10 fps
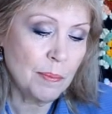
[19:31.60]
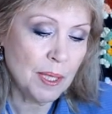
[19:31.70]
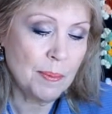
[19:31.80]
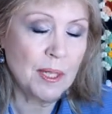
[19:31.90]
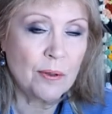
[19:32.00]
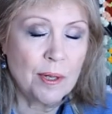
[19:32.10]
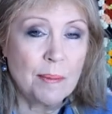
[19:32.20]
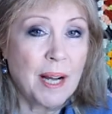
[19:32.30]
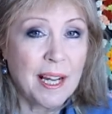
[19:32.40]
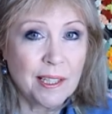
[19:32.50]
BB
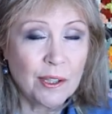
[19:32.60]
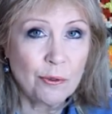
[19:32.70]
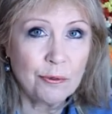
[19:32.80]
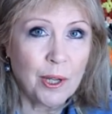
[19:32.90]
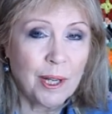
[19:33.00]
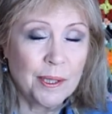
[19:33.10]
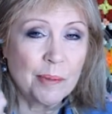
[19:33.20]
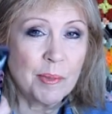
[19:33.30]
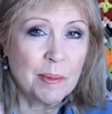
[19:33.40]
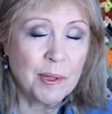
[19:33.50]
Cream, Ideal
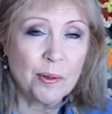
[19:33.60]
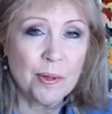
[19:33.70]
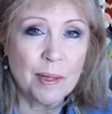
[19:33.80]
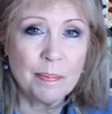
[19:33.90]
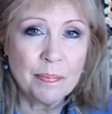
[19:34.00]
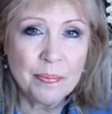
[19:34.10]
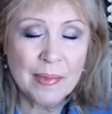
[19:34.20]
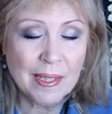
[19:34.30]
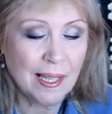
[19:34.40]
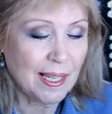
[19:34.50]
Flawless BB Cream.
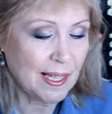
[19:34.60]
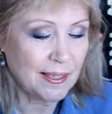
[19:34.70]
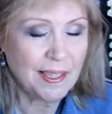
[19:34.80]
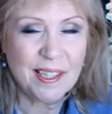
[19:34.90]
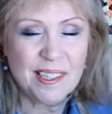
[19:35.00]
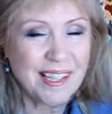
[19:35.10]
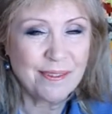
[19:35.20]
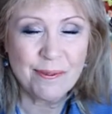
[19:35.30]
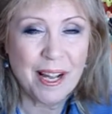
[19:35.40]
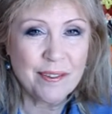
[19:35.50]
And I think it's like
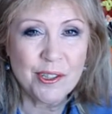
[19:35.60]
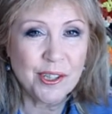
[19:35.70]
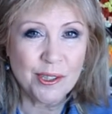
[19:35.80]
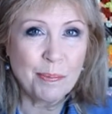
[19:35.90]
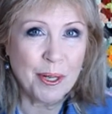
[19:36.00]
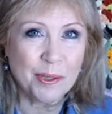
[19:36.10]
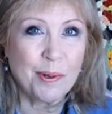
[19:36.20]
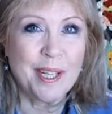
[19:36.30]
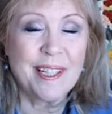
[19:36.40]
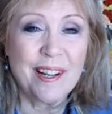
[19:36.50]
five or six bucks
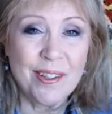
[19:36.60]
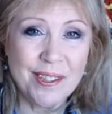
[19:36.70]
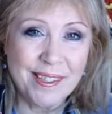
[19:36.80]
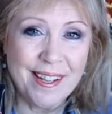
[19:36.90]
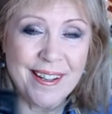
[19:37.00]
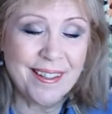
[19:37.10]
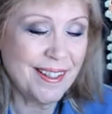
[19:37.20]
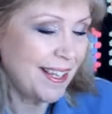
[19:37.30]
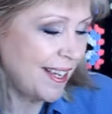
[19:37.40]
right now on sale.